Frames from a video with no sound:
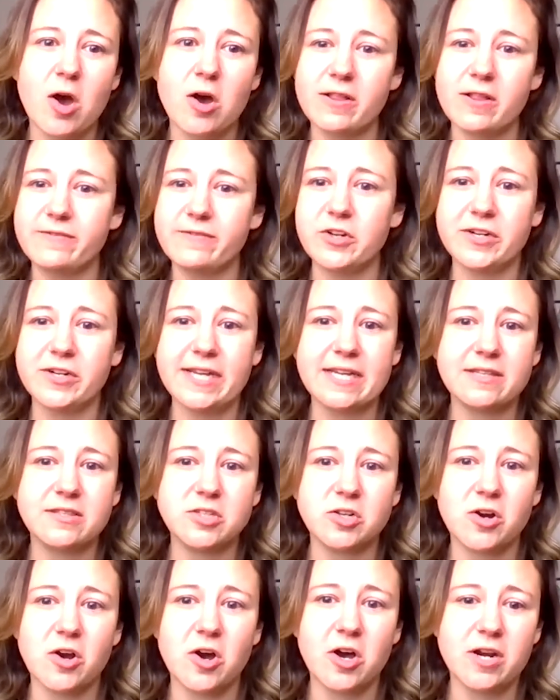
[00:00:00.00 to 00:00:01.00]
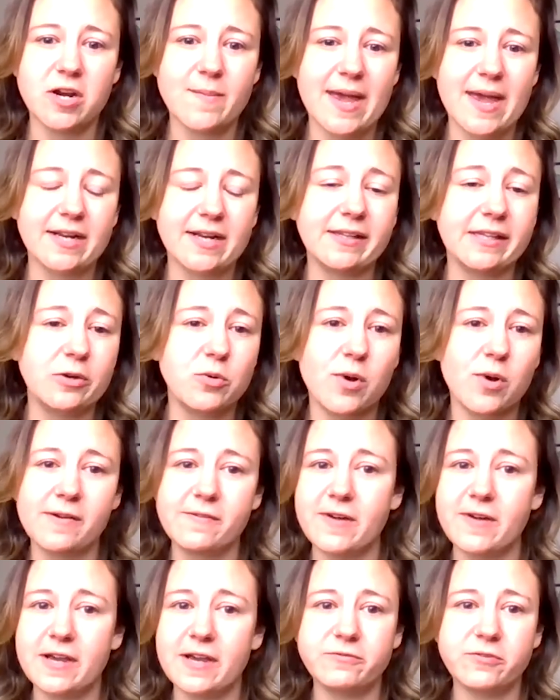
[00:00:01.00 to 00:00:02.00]
all of your kids are automatically
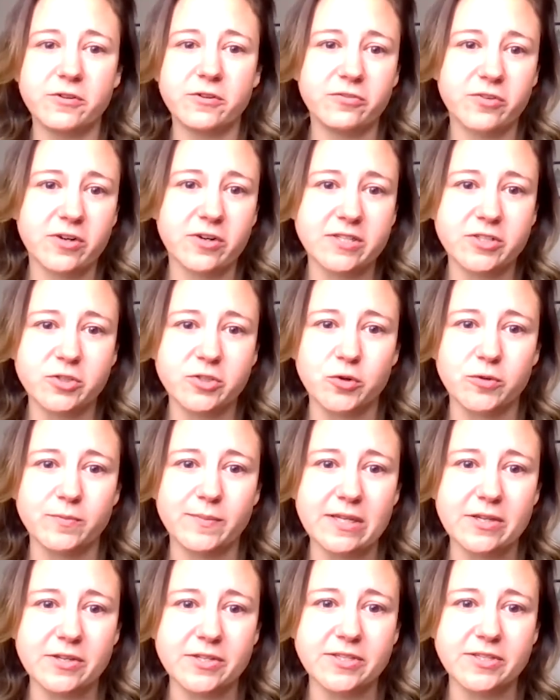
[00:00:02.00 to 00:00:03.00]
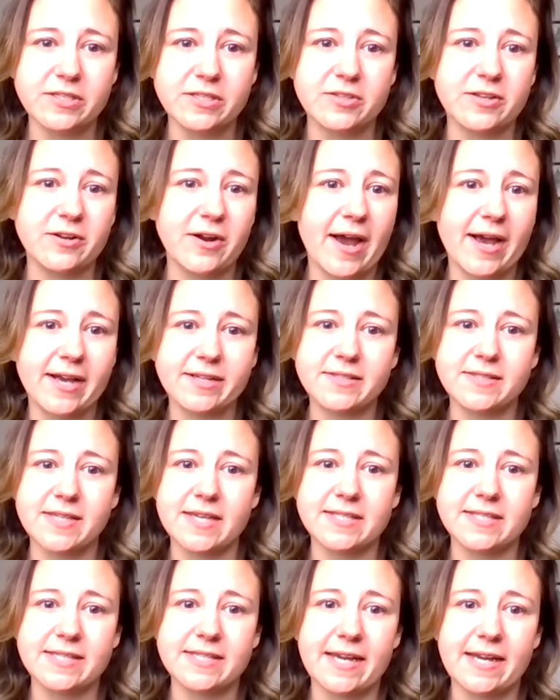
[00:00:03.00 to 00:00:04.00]
qualified for free school meals. So they're
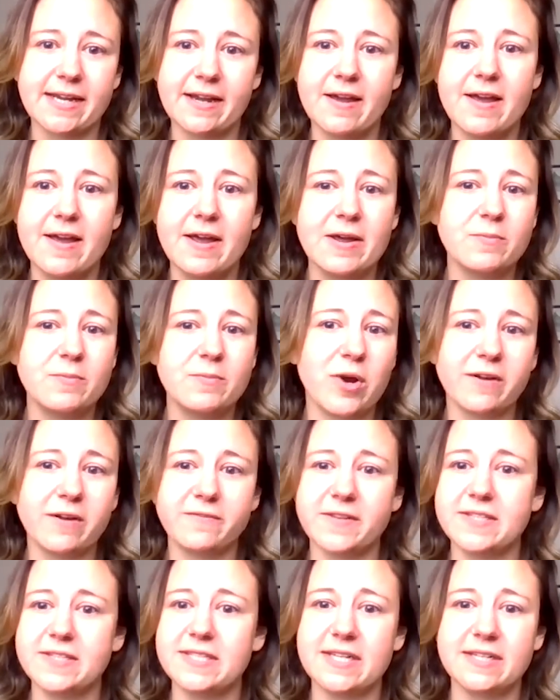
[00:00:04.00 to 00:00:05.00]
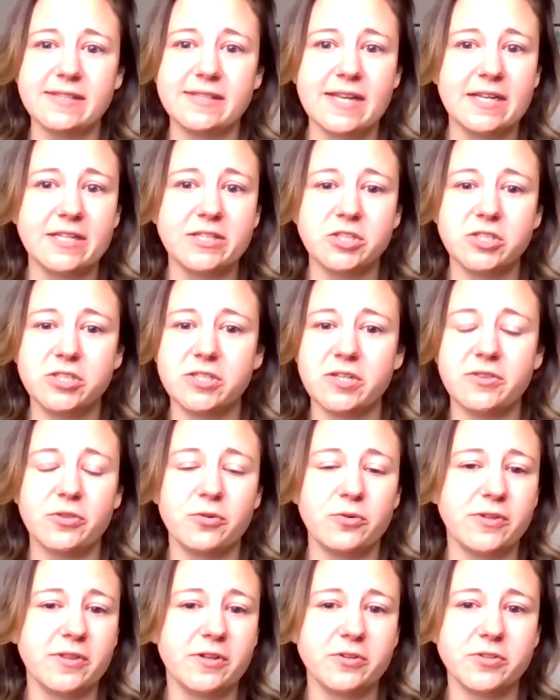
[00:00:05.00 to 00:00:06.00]
accessing breakfast and lunch
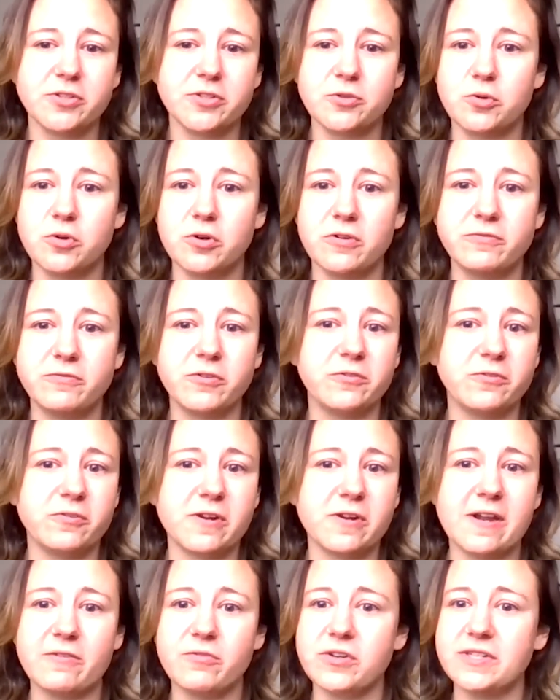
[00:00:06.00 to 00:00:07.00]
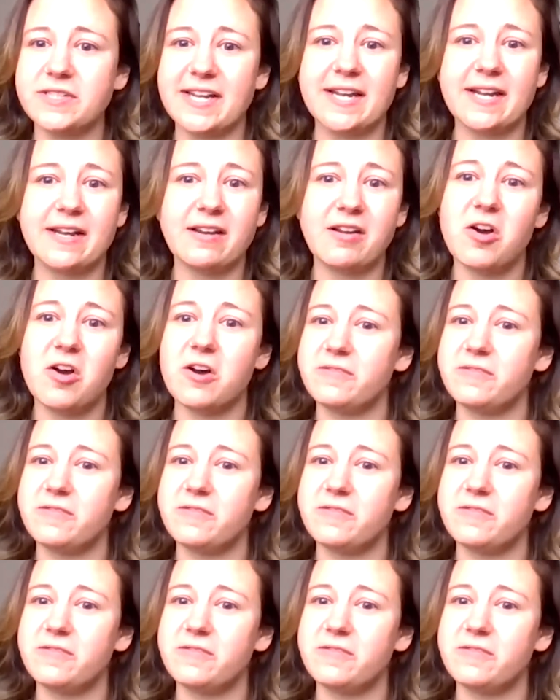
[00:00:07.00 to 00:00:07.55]
through their school for free every day,